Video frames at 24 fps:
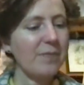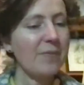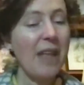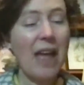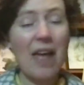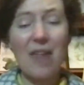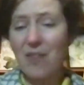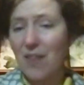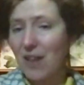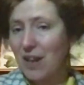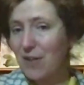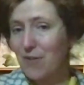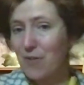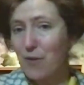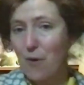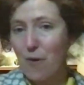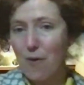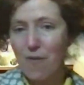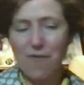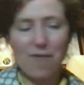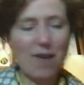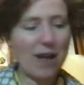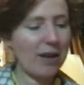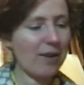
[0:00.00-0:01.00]
And then if
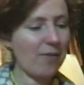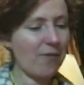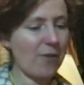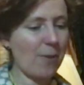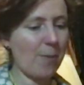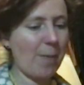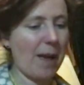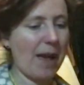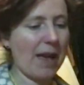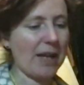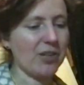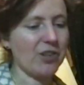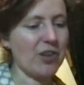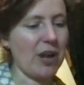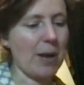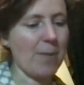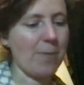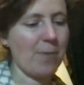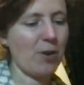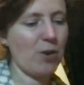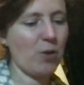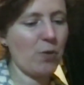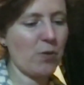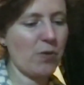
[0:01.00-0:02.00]
you're a fan of the pear
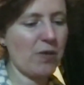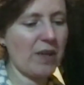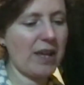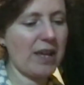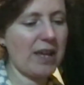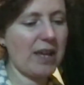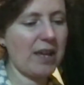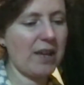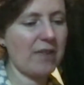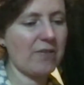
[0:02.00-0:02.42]
shape but you're thinking